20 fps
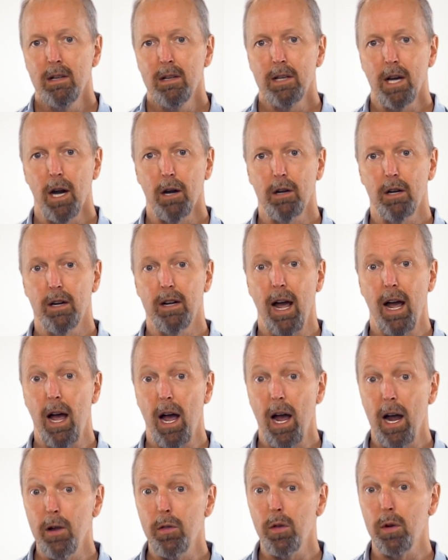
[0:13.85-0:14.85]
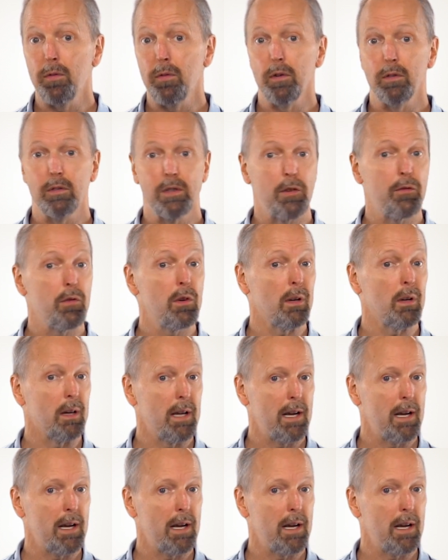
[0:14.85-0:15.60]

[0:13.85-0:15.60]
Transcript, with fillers: targeted either for different